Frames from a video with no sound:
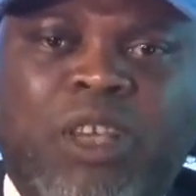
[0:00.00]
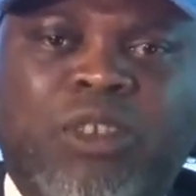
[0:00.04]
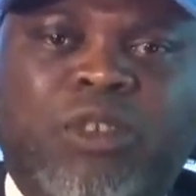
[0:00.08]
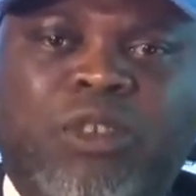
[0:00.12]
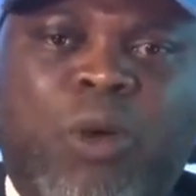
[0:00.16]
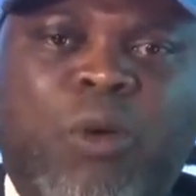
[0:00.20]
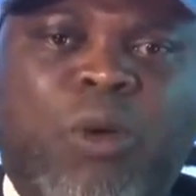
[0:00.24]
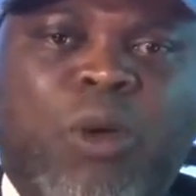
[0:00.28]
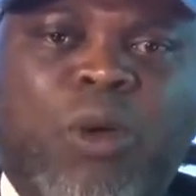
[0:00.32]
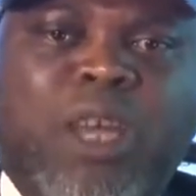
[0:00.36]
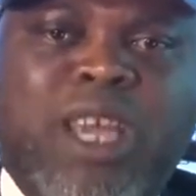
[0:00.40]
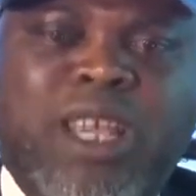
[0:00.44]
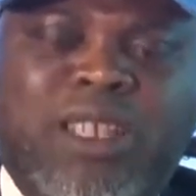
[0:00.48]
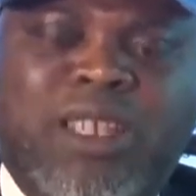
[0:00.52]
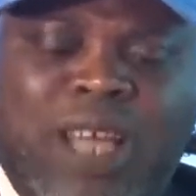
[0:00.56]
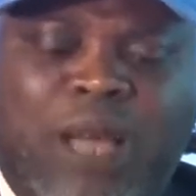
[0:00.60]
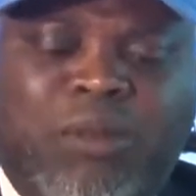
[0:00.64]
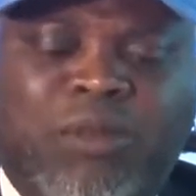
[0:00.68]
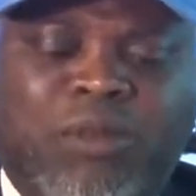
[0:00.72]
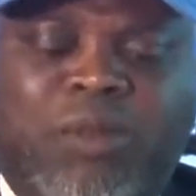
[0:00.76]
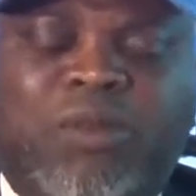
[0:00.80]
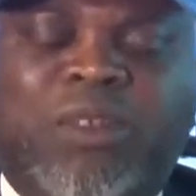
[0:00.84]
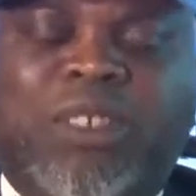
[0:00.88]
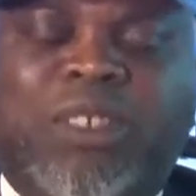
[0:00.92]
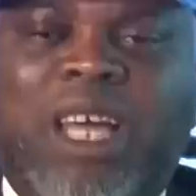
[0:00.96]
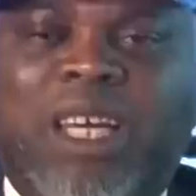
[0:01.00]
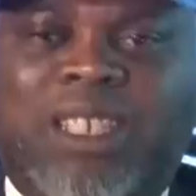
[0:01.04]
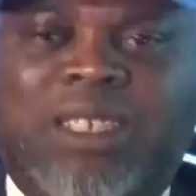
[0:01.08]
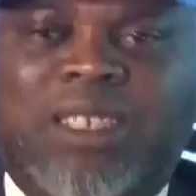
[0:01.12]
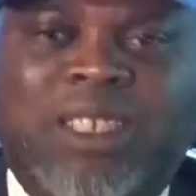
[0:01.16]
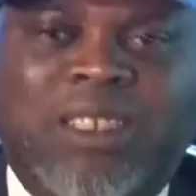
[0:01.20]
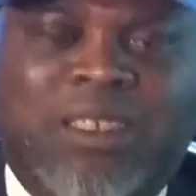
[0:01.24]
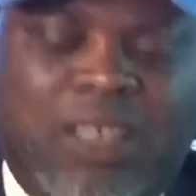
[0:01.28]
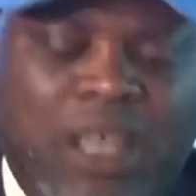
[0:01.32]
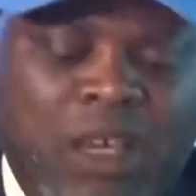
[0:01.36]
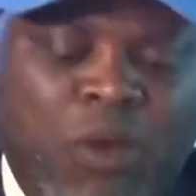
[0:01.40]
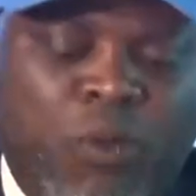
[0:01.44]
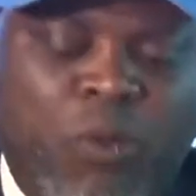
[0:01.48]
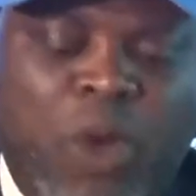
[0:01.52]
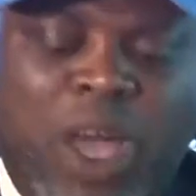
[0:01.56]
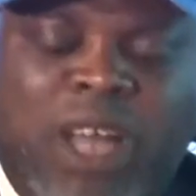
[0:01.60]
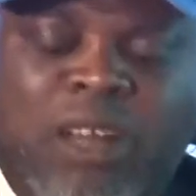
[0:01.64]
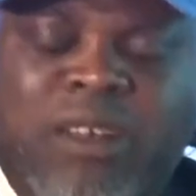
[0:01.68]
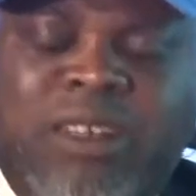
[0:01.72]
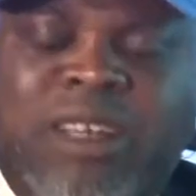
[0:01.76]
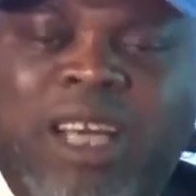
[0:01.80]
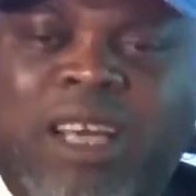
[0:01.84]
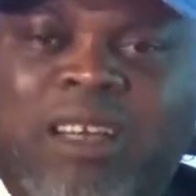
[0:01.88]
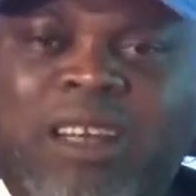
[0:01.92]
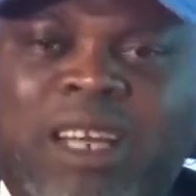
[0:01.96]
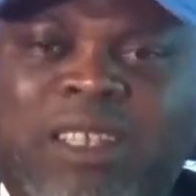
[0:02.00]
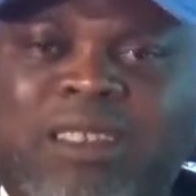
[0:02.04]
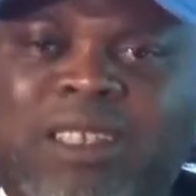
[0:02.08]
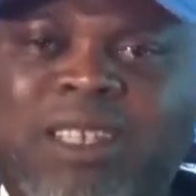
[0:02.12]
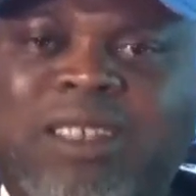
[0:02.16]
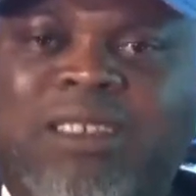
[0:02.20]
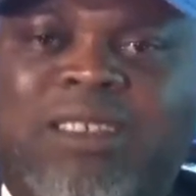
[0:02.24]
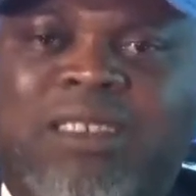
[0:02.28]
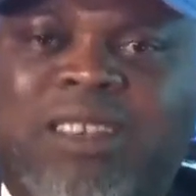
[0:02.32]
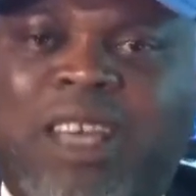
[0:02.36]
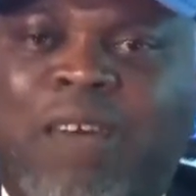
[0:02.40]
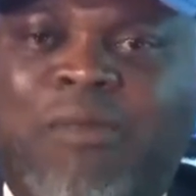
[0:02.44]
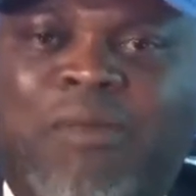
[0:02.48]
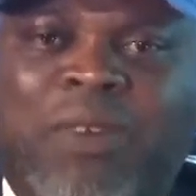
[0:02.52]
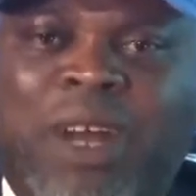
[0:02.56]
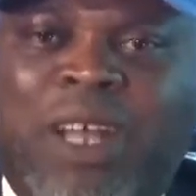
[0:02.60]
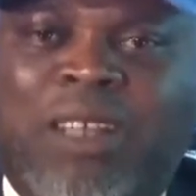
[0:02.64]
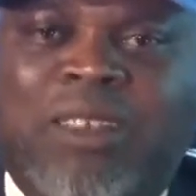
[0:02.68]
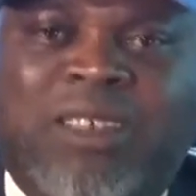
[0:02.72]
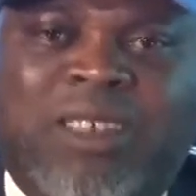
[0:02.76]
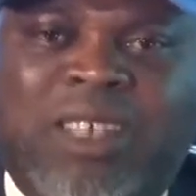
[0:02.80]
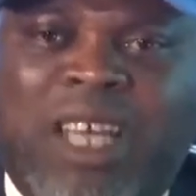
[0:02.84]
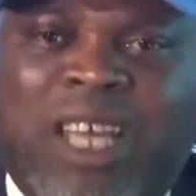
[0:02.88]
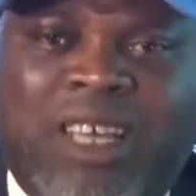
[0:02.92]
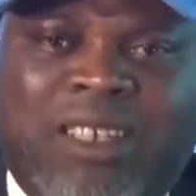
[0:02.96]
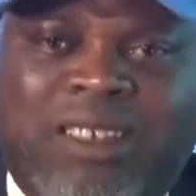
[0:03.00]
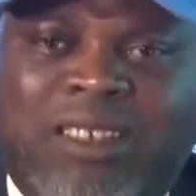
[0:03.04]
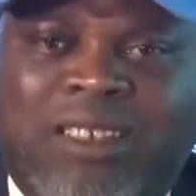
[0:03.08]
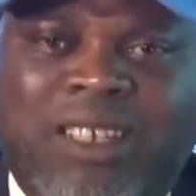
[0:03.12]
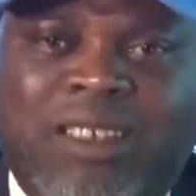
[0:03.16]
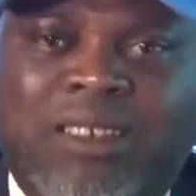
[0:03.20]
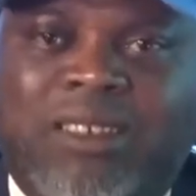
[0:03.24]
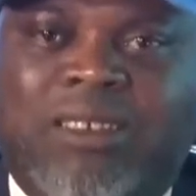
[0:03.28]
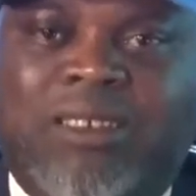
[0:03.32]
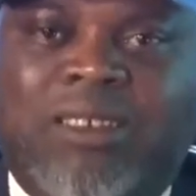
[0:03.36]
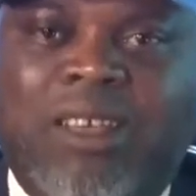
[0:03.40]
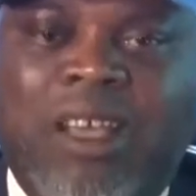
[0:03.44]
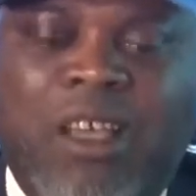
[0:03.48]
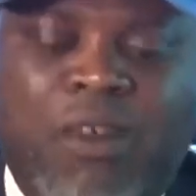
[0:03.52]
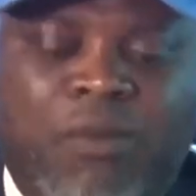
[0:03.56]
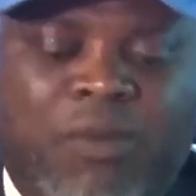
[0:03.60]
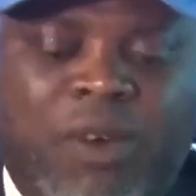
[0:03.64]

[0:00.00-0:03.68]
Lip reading: So in terms of taxes, we are neglecting several taxes.